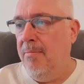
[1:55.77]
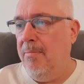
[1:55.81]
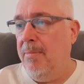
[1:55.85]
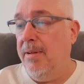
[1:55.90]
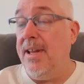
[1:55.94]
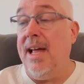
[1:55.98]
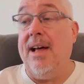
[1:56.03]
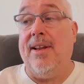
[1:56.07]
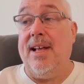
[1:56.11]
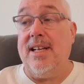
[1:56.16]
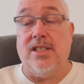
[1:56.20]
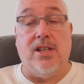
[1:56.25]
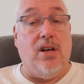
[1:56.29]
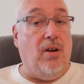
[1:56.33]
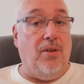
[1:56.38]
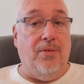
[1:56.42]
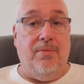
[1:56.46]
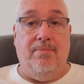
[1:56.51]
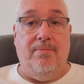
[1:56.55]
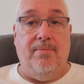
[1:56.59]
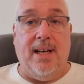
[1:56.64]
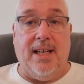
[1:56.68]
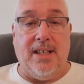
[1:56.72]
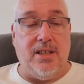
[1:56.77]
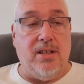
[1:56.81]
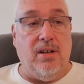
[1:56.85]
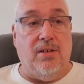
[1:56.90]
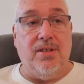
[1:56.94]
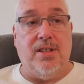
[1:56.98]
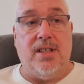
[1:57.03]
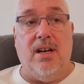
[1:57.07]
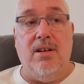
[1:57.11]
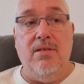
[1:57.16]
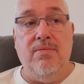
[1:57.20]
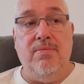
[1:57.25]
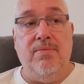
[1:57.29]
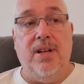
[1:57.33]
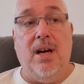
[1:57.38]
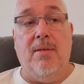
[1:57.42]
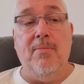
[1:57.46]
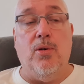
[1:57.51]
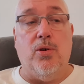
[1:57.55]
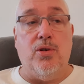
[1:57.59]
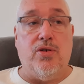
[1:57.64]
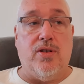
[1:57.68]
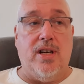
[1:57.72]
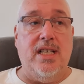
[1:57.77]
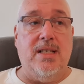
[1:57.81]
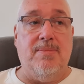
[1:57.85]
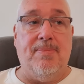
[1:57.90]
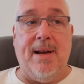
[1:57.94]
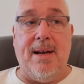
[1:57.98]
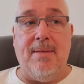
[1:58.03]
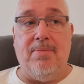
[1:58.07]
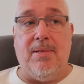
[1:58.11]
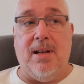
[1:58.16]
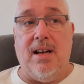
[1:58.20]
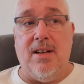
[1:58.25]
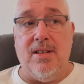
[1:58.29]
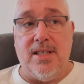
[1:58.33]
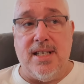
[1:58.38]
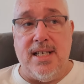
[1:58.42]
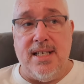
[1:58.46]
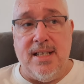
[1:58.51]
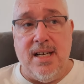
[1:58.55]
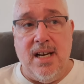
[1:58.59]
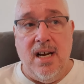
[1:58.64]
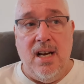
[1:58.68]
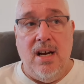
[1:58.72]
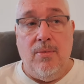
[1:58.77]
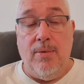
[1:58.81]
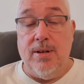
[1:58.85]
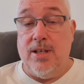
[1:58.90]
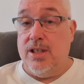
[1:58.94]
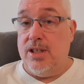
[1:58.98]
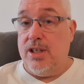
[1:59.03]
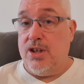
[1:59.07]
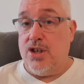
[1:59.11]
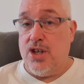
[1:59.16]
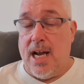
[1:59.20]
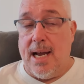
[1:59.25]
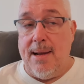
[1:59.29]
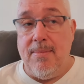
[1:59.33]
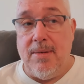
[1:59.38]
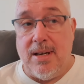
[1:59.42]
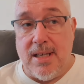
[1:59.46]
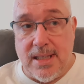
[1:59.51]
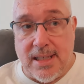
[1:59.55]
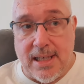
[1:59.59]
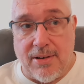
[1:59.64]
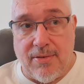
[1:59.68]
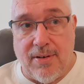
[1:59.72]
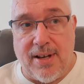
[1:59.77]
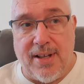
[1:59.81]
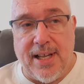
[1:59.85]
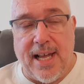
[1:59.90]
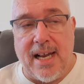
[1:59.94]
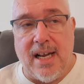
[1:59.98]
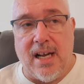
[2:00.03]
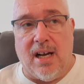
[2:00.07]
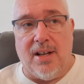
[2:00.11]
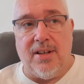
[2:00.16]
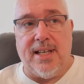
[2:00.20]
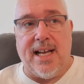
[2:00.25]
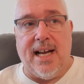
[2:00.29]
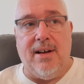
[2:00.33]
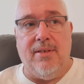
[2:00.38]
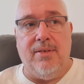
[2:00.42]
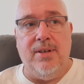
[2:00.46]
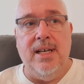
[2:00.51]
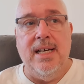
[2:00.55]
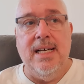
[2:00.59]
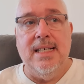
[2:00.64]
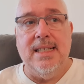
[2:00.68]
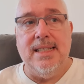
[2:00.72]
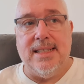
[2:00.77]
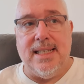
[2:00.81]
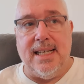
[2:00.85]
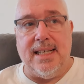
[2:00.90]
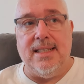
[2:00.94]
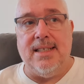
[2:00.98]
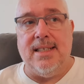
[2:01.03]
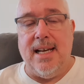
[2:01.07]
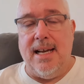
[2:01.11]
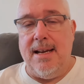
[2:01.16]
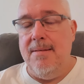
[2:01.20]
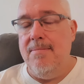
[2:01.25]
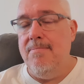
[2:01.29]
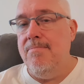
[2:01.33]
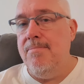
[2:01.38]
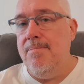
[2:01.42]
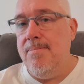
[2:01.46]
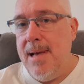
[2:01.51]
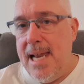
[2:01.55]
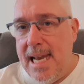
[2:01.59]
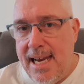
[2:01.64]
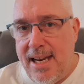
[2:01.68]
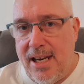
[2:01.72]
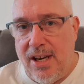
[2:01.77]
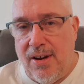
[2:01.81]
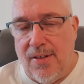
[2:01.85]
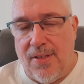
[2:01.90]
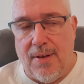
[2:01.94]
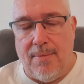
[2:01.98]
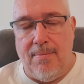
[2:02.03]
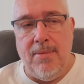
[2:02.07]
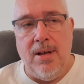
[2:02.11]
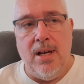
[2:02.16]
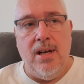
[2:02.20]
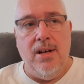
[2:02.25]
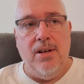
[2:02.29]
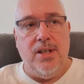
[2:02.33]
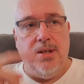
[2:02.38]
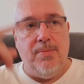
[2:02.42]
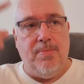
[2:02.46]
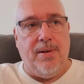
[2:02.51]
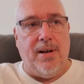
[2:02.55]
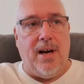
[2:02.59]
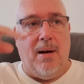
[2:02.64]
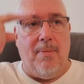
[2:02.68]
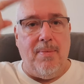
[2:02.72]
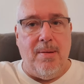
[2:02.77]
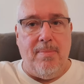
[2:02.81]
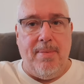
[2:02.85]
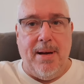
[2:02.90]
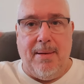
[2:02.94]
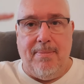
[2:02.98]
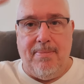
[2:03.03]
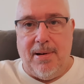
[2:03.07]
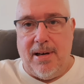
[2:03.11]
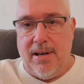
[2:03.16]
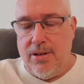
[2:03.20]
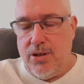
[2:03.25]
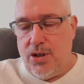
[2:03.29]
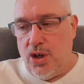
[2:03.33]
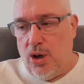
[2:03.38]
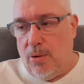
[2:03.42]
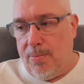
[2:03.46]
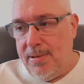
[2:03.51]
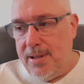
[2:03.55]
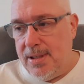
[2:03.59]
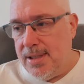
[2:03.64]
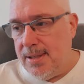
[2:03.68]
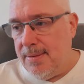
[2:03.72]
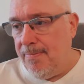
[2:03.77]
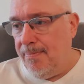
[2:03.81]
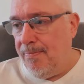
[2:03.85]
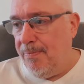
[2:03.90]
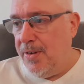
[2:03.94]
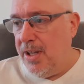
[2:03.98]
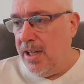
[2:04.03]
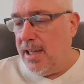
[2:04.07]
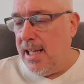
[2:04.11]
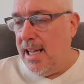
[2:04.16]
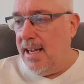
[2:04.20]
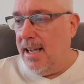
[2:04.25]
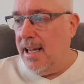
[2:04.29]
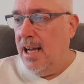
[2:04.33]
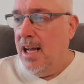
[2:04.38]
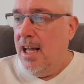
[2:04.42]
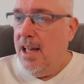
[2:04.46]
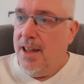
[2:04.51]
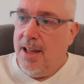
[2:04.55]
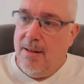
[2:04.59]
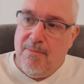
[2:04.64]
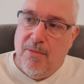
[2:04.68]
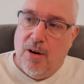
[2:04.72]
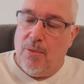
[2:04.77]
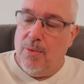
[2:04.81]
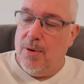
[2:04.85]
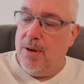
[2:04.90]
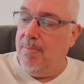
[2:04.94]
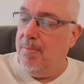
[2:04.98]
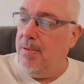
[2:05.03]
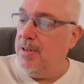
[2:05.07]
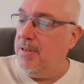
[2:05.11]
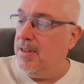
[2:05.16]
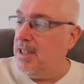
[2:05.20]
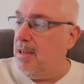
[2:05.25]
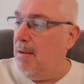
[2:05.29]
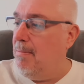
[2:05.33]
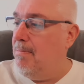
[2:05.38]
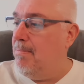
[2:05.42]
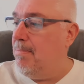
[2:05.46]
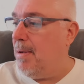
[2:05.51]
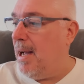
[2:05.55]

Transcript: But now that's gone. So no more trees being planted, which is a shame considering they cut down 16 million of them to put up the big bird choppers. You think they might want to put some